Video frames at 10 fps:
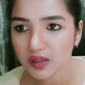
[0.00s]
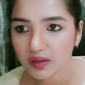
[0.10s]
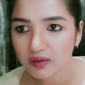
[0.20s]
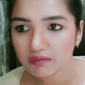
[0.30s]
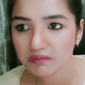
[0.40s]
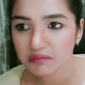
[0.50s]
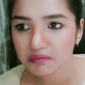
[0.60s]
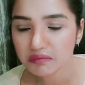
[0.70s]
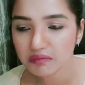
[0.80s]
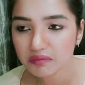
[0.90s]

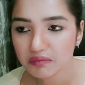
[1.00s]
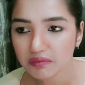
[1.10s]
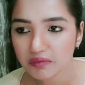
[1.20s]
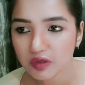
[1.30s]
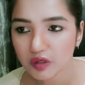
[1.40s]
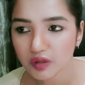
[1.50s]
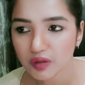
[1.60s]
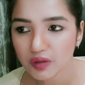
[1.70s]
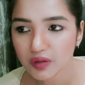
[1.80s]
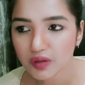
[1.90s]

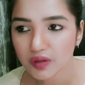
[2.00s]
(silence)